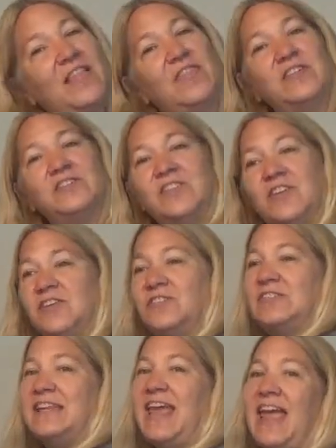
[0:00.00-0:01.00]
there's
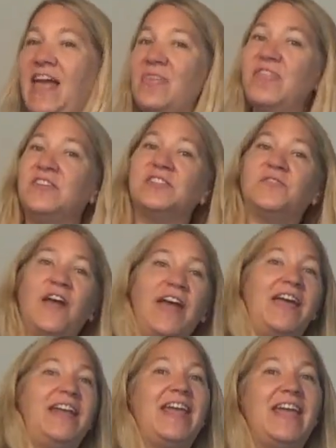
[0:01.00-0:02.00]
Thursday and there's
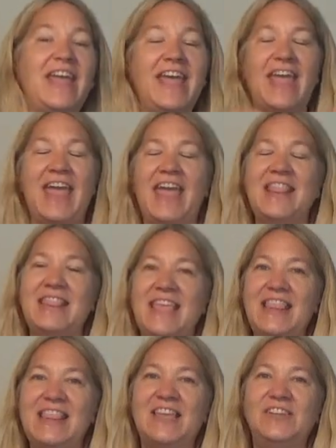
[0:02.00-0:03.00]
Friday, and
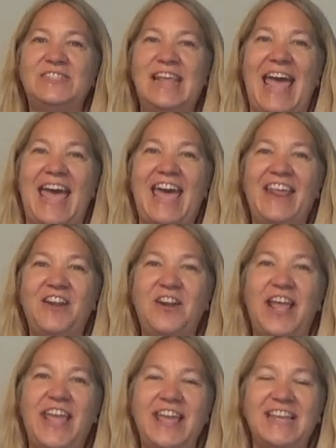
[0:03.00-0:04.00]
then there's
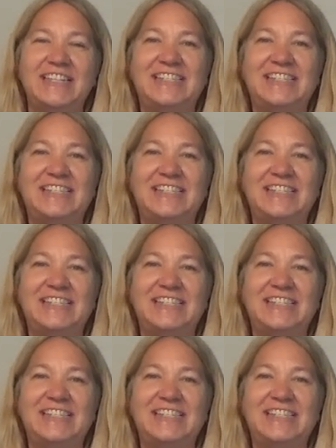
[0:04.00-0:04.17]
Saturday.